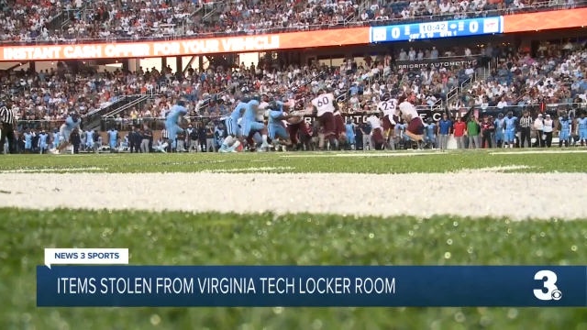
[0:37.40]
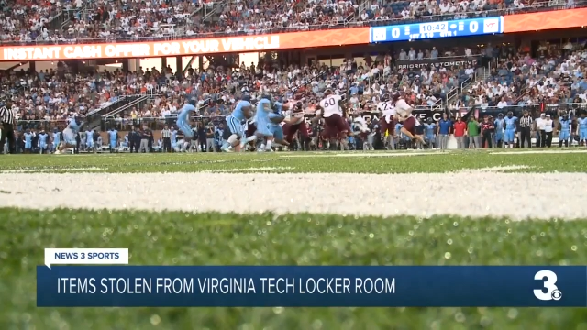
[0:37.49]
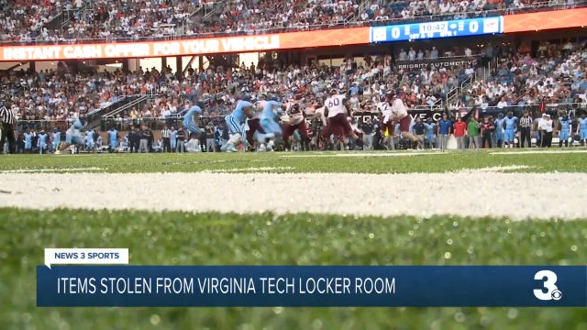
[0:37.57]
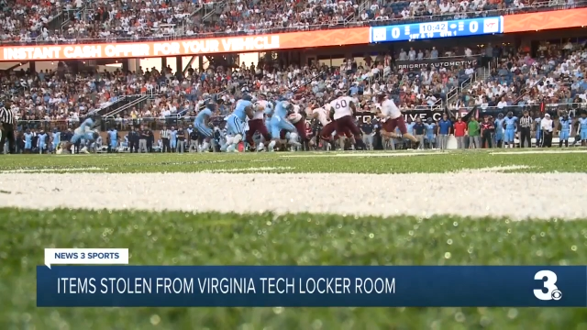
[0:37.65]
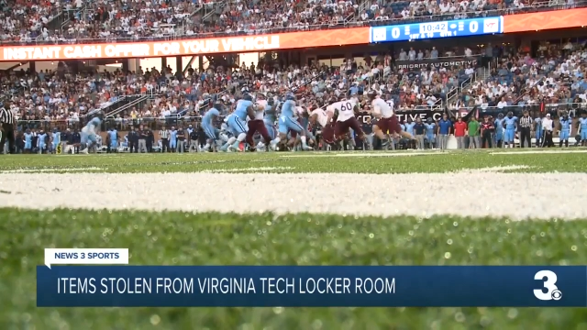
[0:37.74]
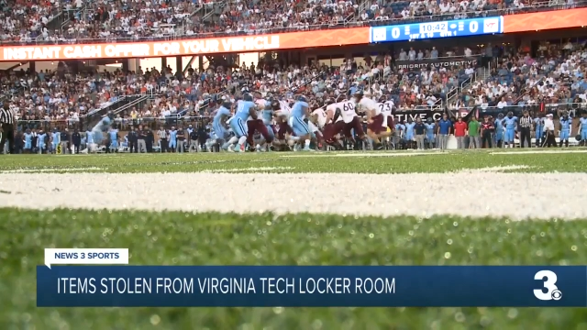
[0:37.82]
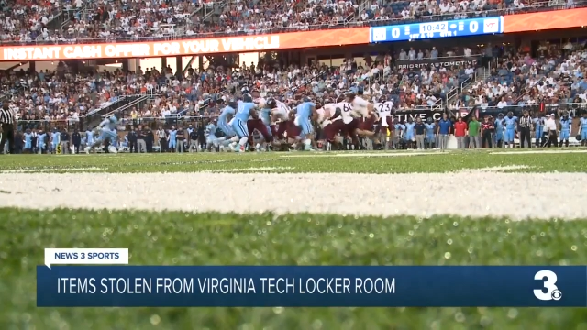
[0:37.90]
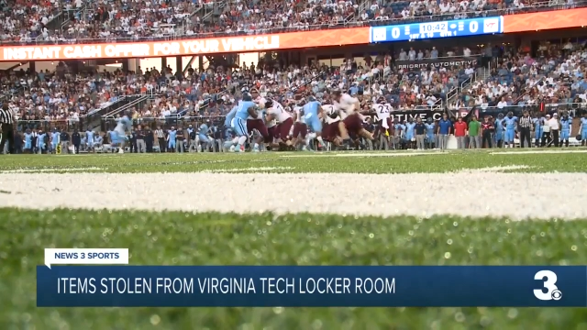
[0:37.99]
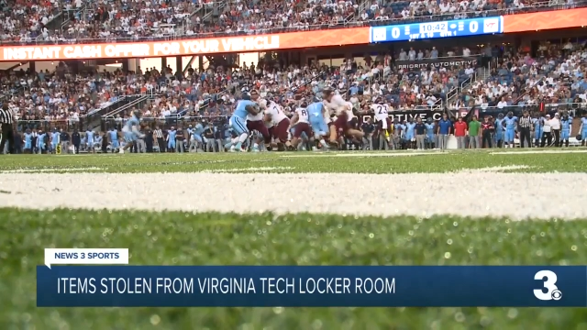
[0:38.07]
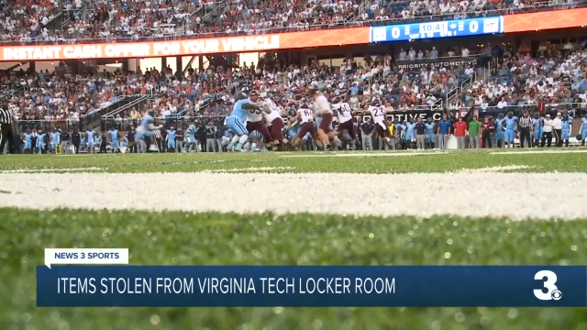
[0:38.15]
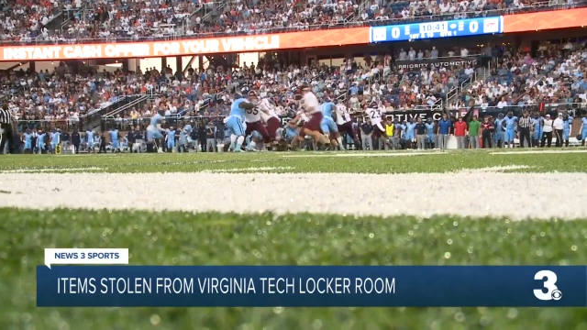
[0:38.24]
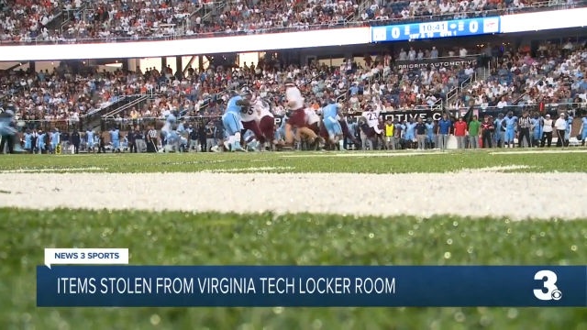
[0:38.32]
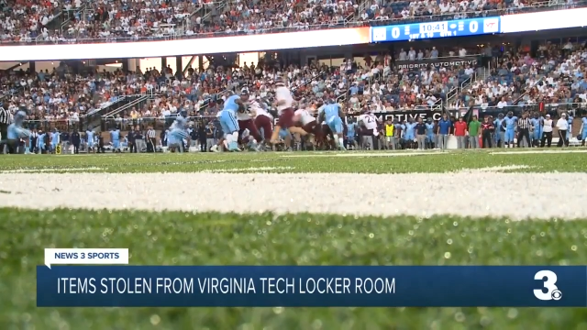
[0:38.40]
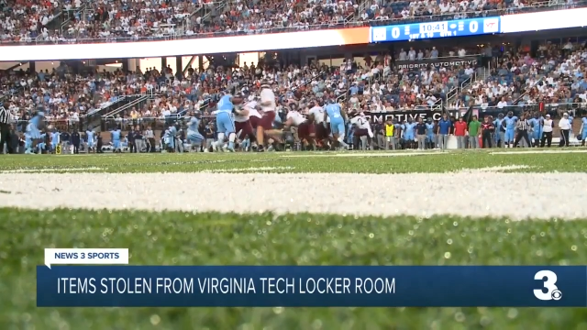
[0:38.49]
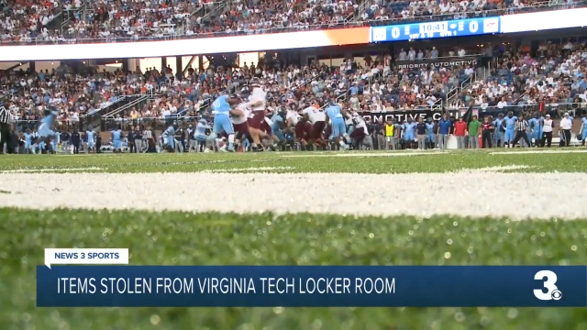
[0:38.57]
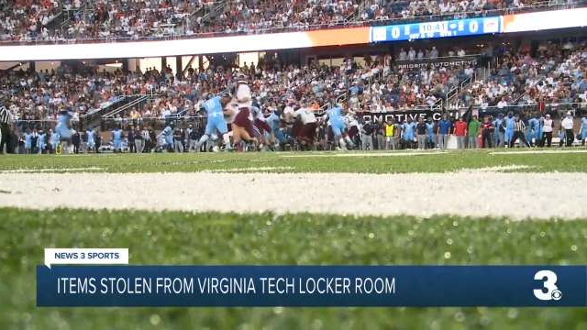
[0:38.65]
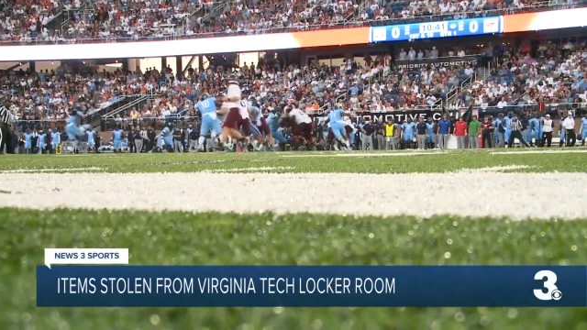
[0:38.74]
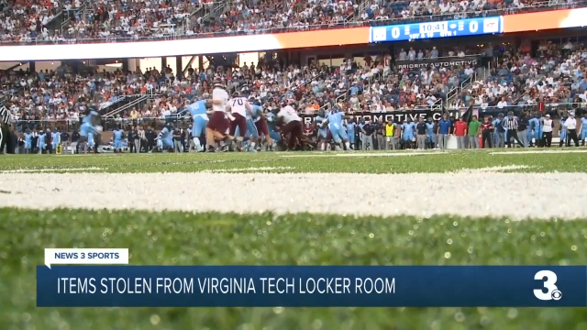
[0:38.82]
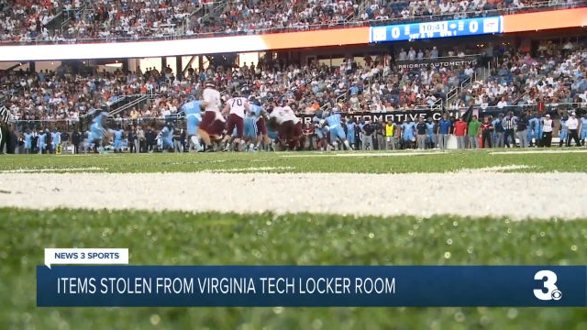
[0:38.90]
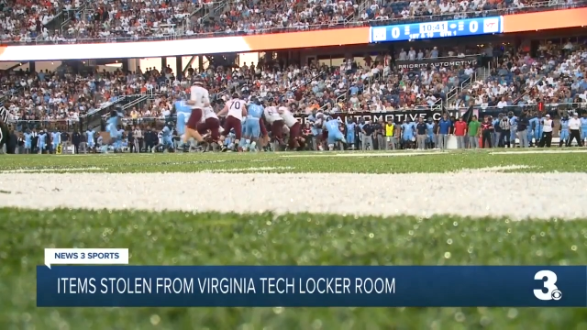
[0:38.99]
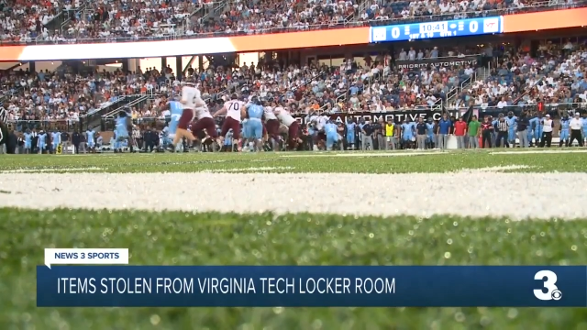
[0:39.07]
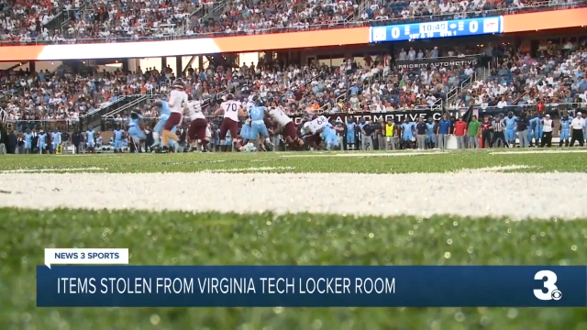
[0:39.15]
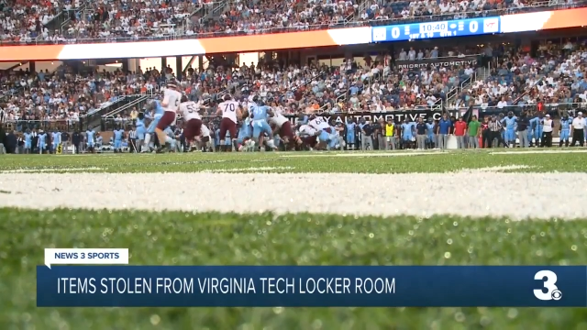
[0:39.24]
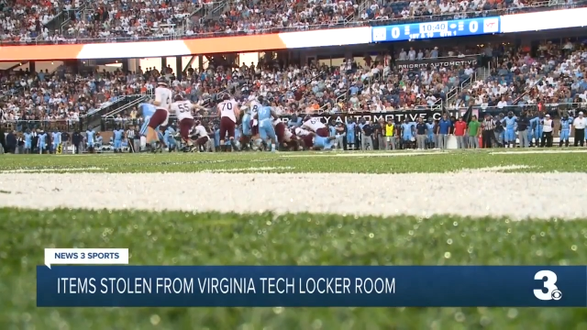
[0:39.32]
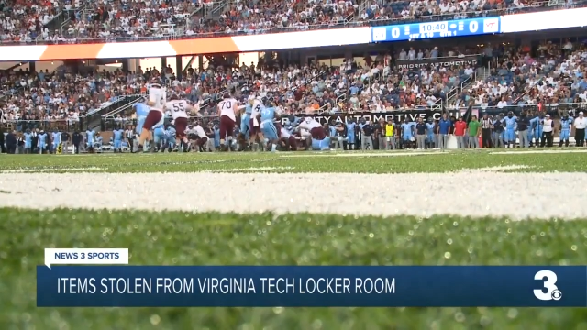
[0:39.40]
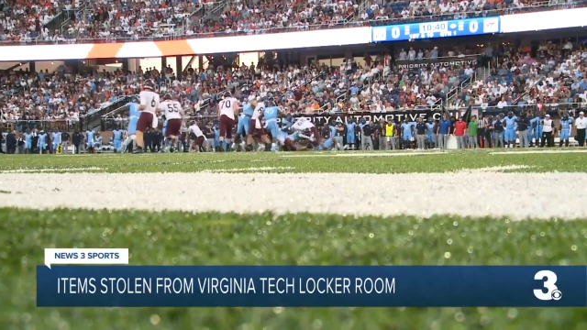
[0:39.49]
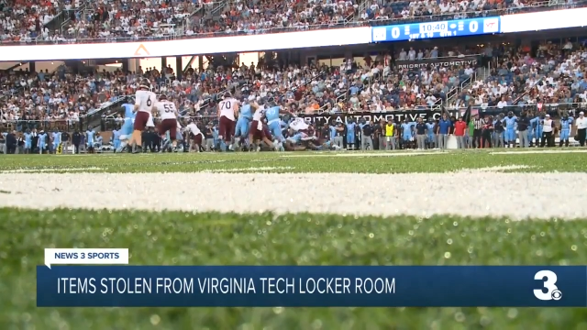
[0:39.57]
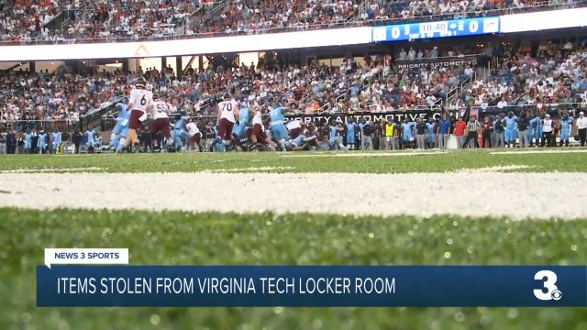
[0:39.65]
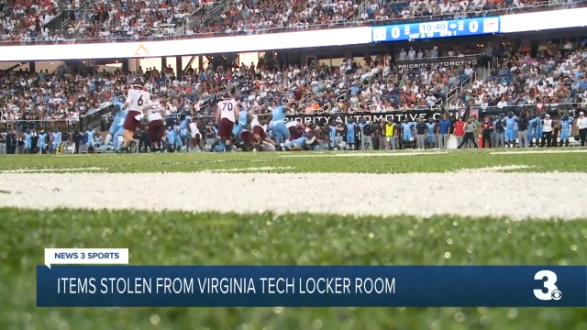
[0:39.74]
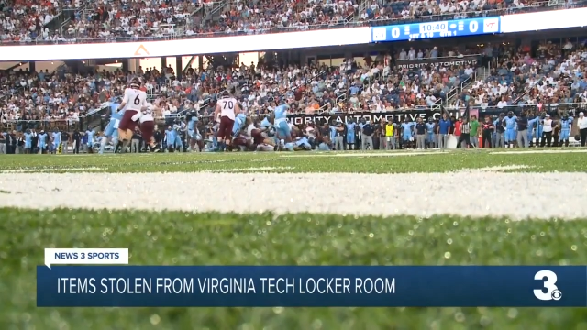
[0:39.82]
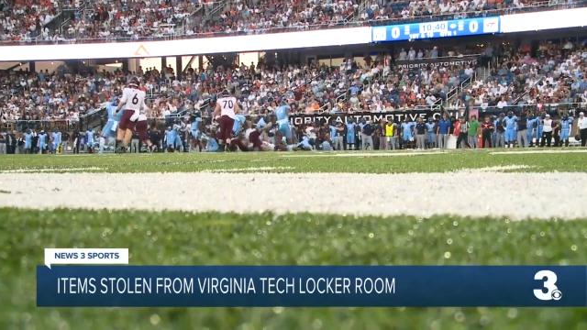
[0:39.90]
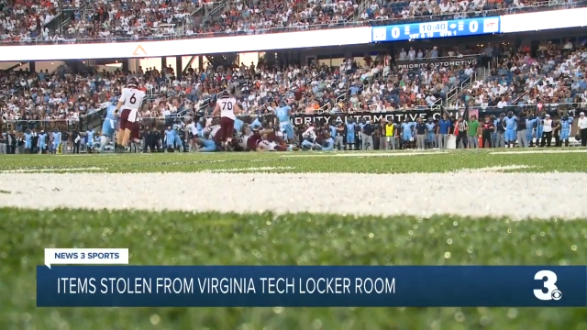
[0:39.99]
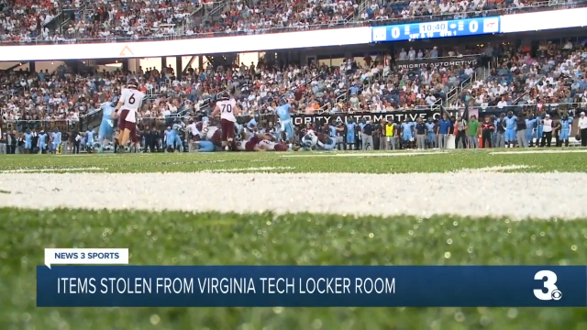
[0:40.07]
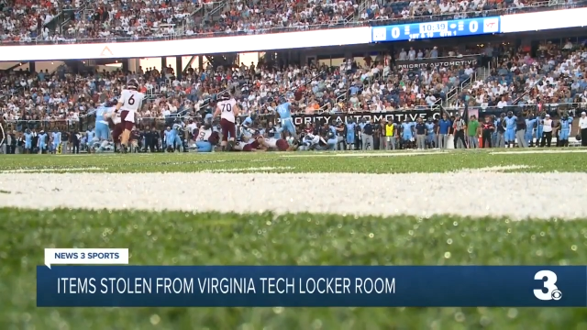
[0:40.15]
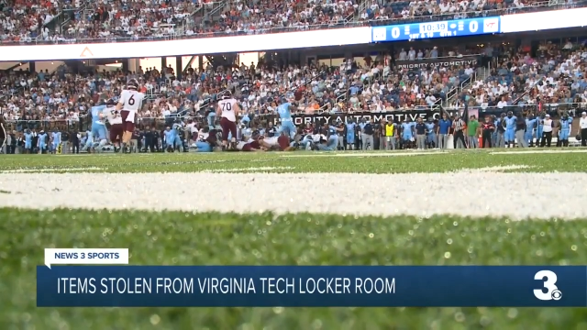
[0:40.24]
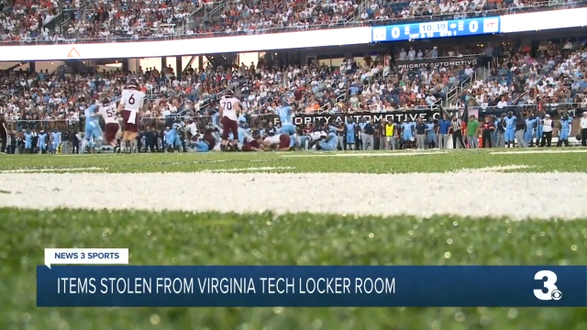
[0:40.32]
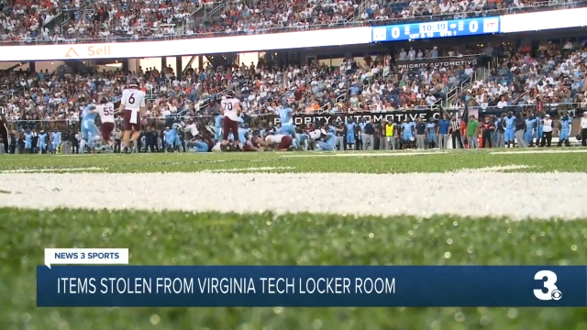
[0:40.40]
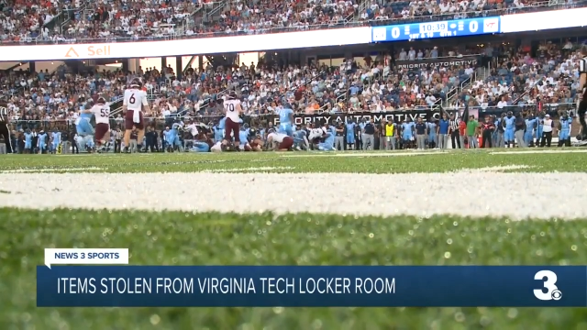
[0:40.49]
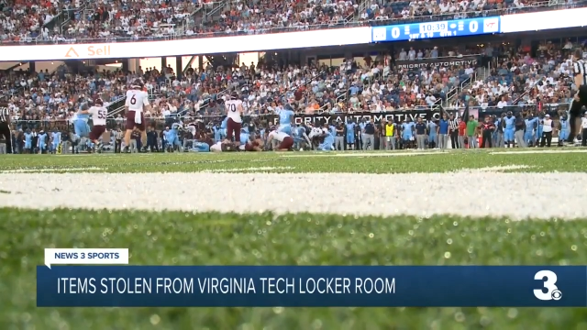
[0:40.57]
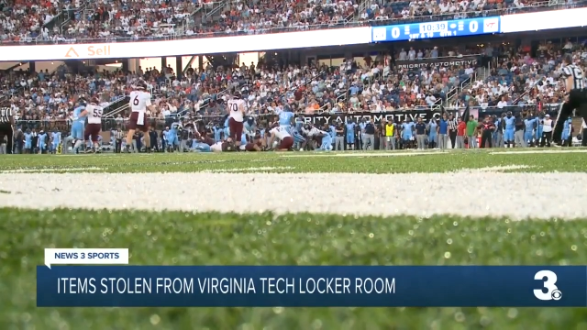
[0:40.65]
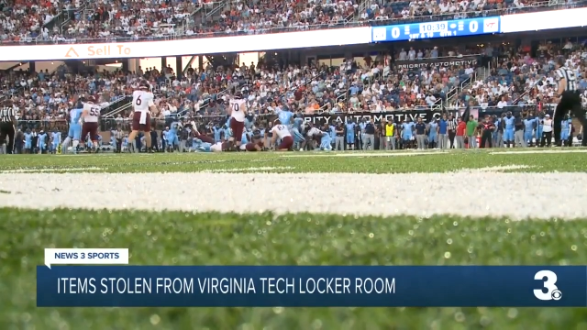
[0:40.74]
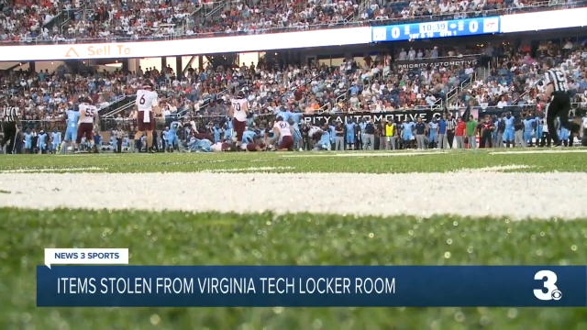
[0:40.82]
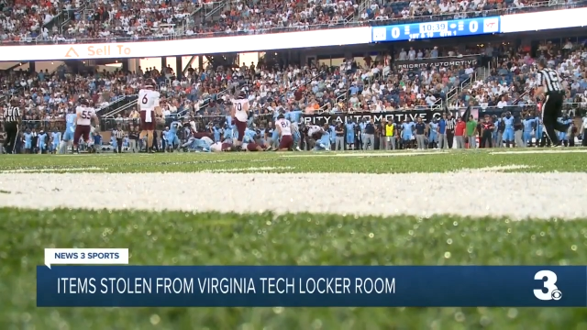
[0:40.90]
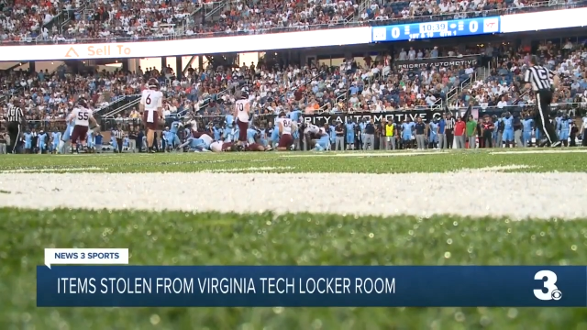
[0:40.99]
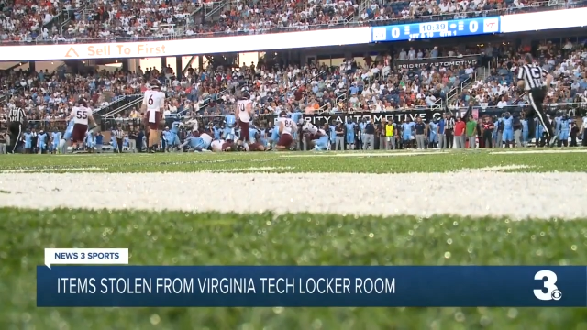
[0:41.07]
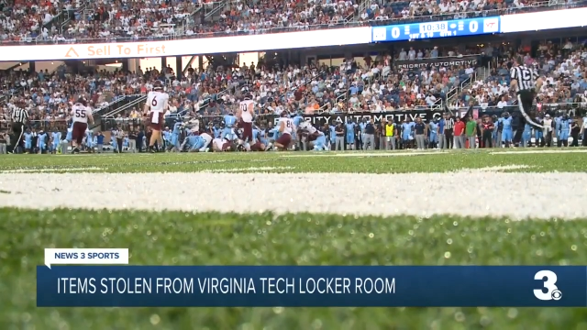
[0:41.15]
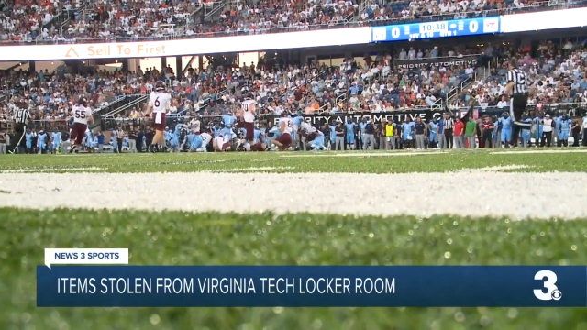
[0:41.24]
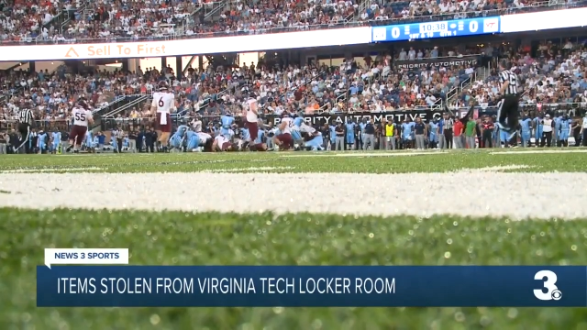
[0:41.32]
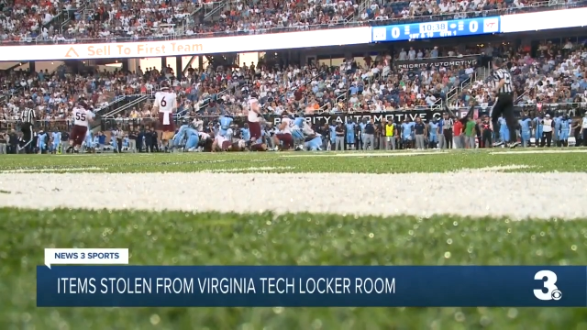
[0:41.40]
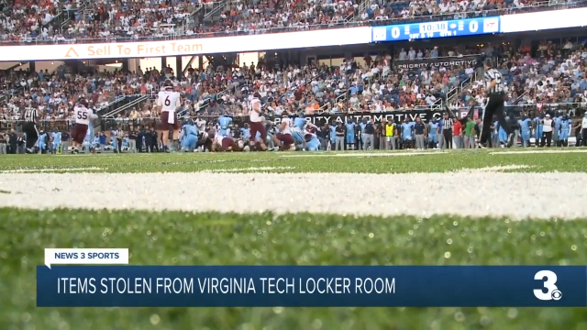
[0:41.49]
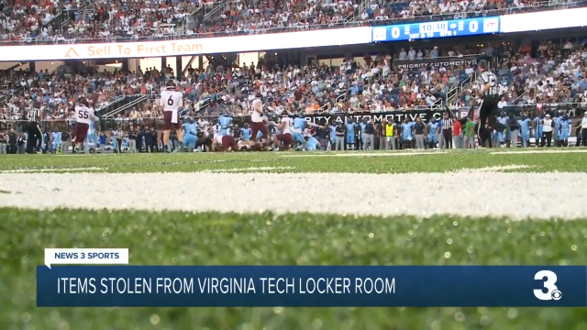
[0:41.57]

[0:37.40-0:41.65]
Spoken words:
Nobody's mouth can be seen.